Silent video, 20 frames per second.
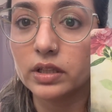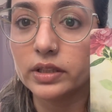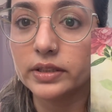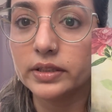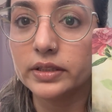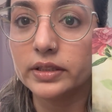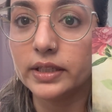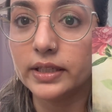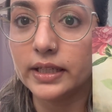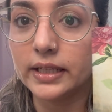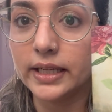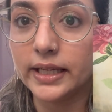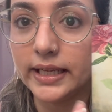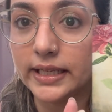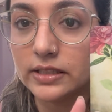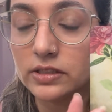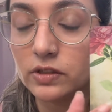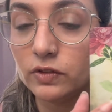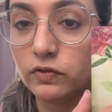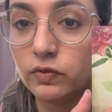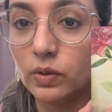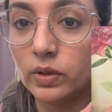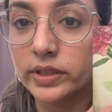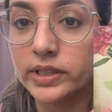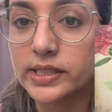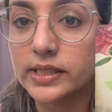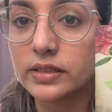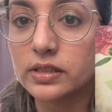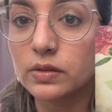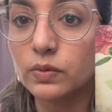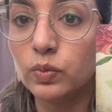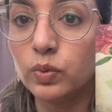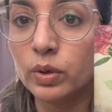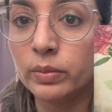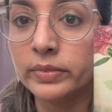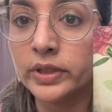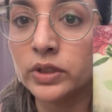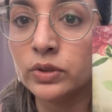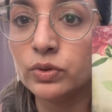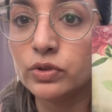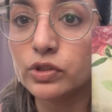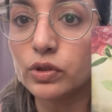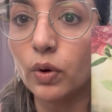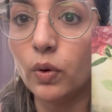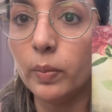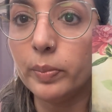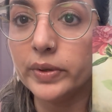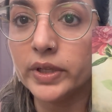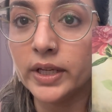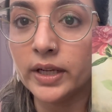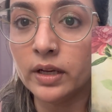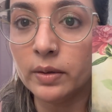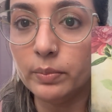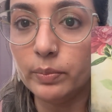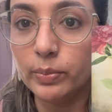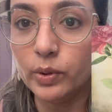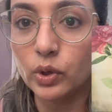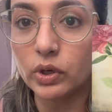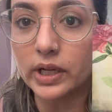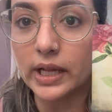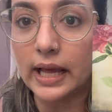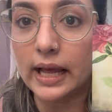the Ace of Wands is a woman who's opening a book,